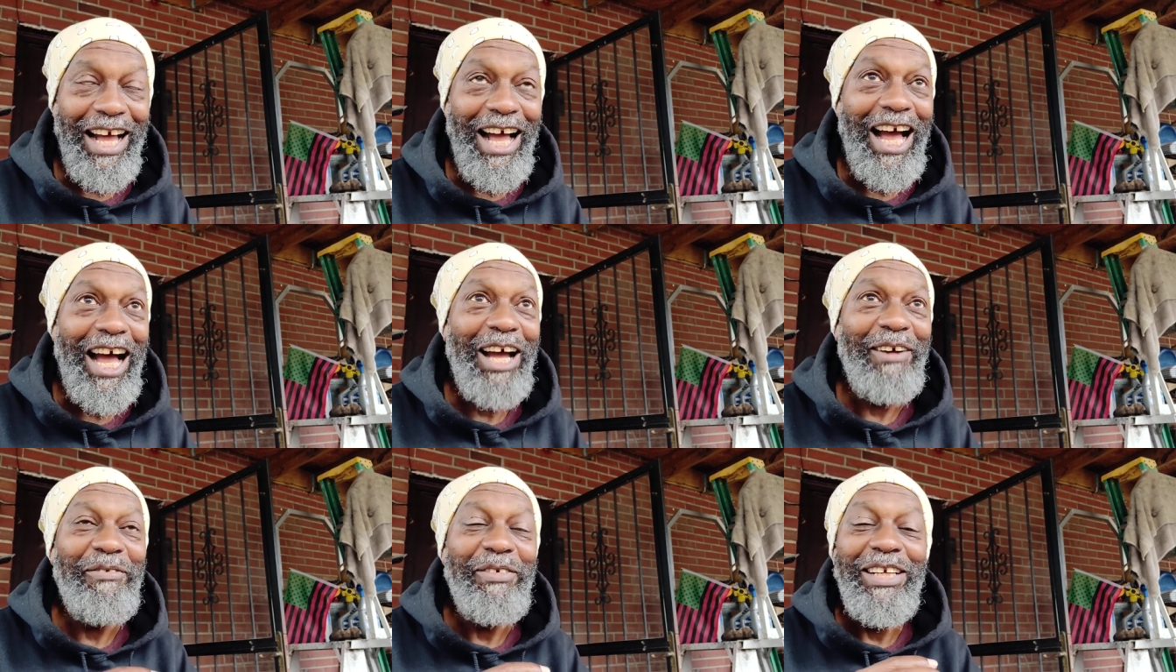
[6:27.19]

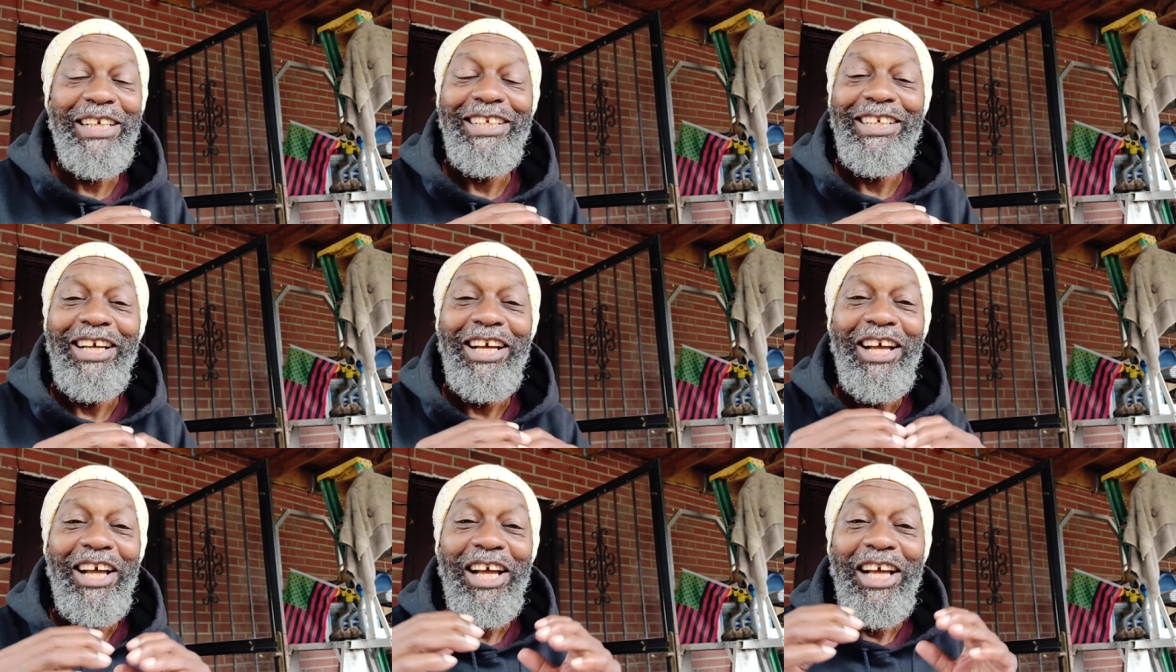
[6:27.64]
I mean,
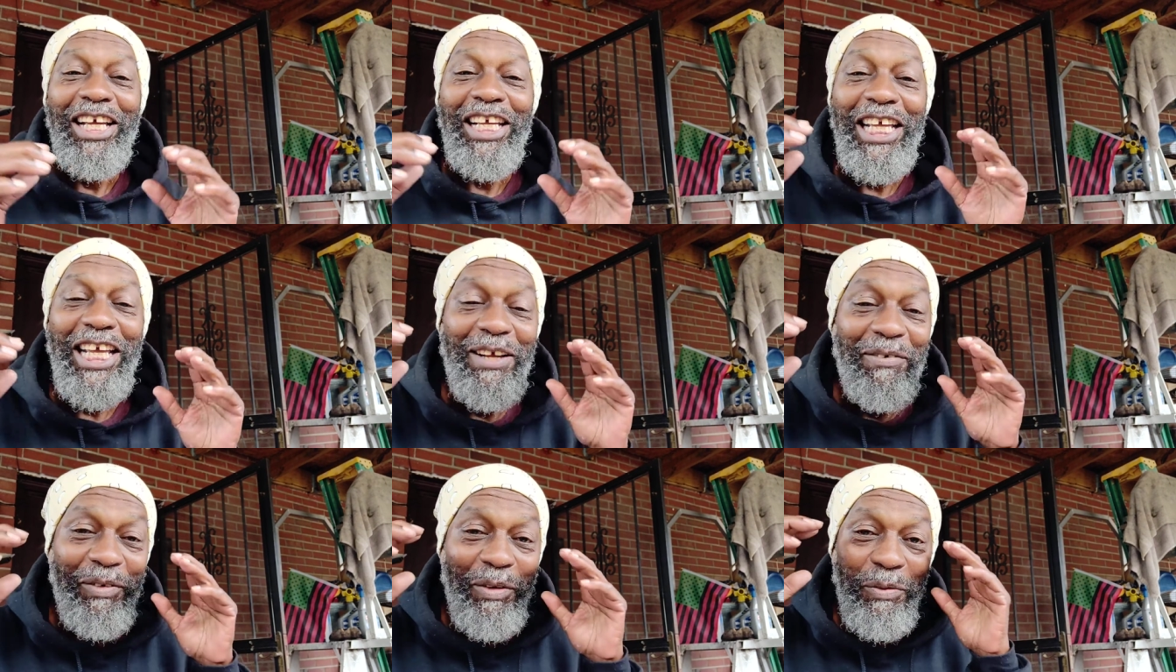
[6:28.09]

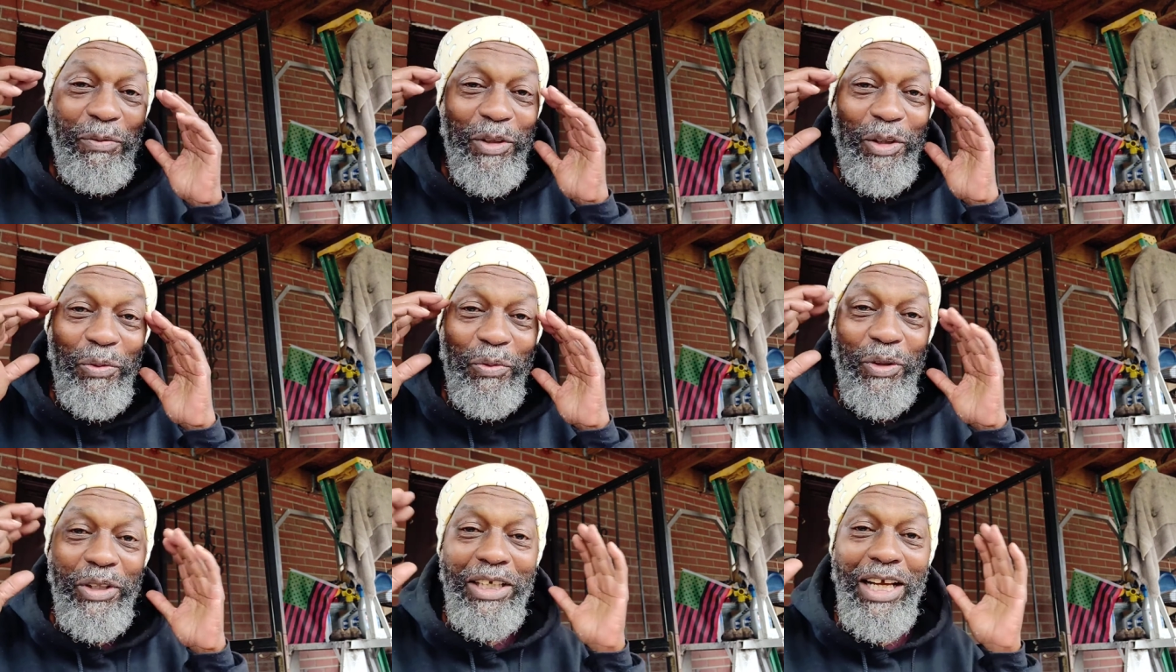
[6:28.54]
evil
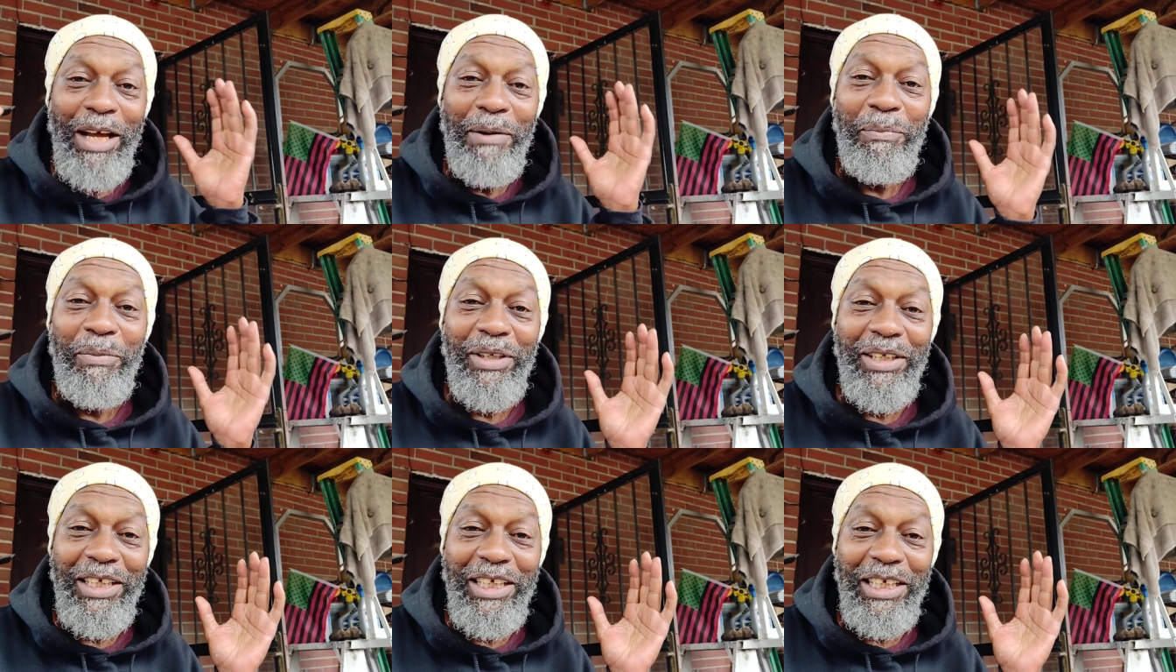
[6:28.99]
you would not
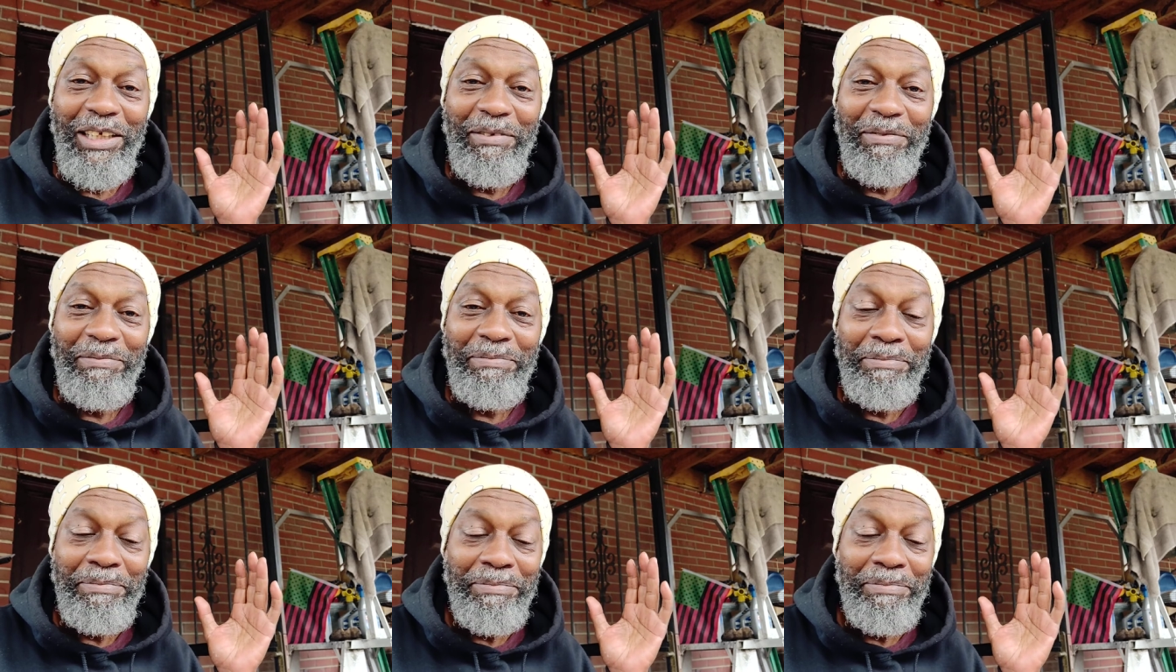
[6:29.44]
believe,